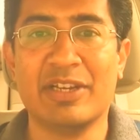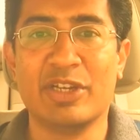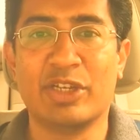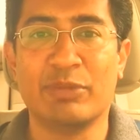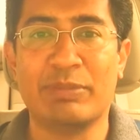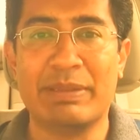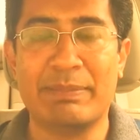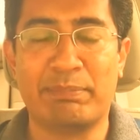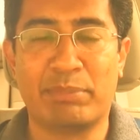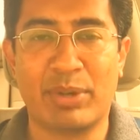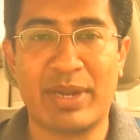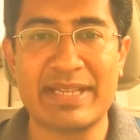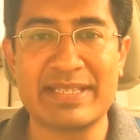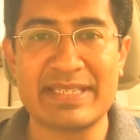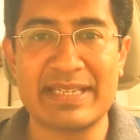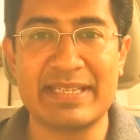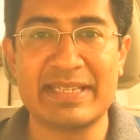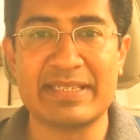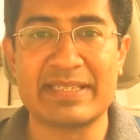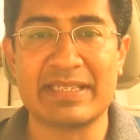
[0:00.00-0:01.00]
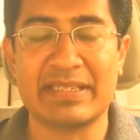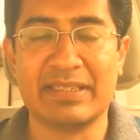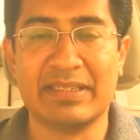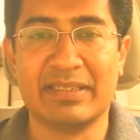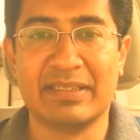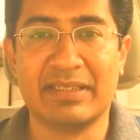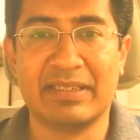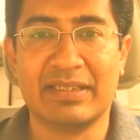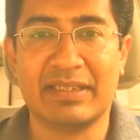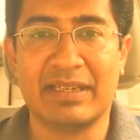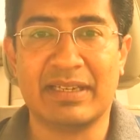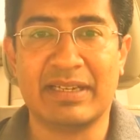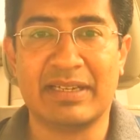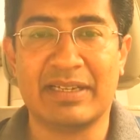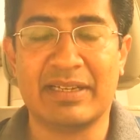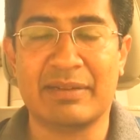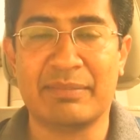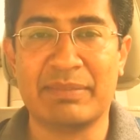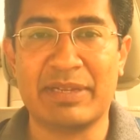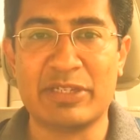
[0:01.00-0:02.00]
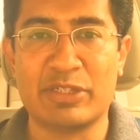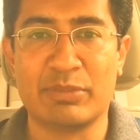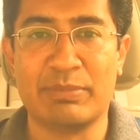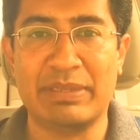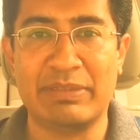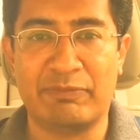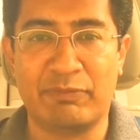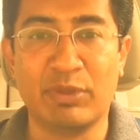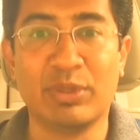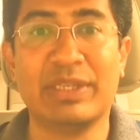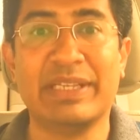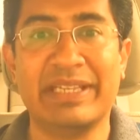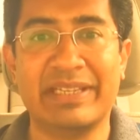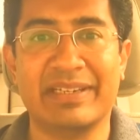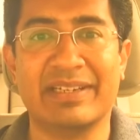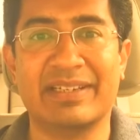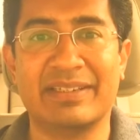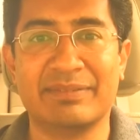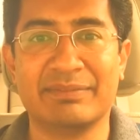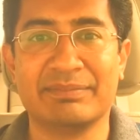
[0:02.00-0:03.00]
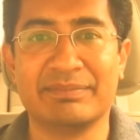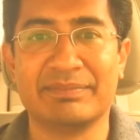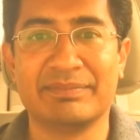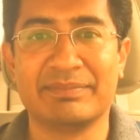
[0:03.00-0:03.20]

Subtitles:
to be present, and to be fully here.